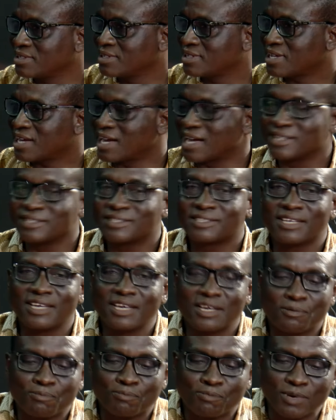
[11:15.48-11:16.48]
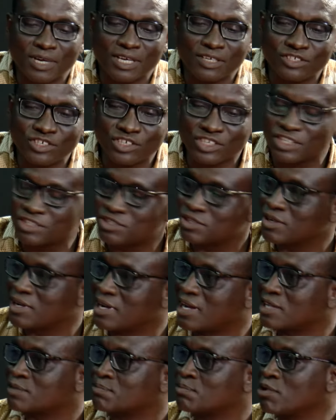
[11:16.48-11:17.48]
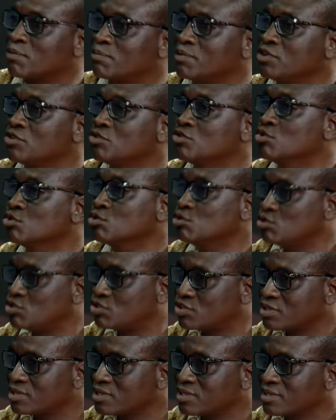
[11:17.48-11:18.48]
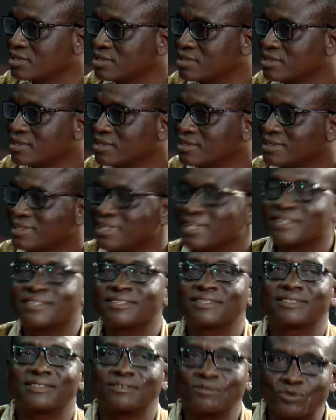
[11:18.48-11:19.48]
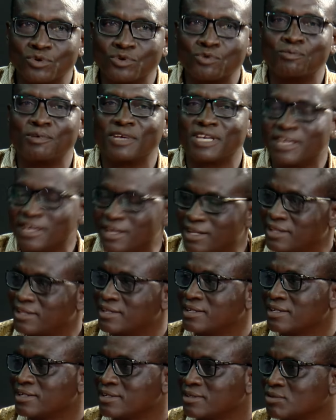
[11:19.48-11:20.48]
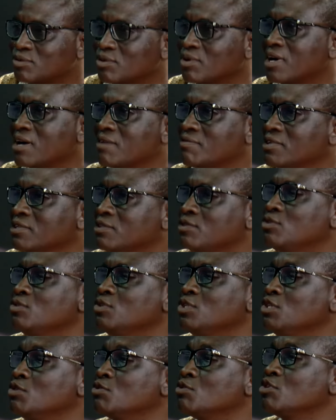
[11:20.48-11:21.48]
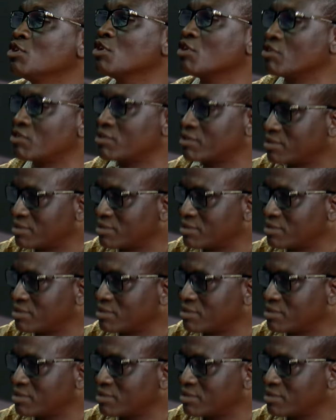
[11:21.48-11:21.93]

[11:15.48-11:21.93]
and take education as public goods, then we will begin to have a new dawn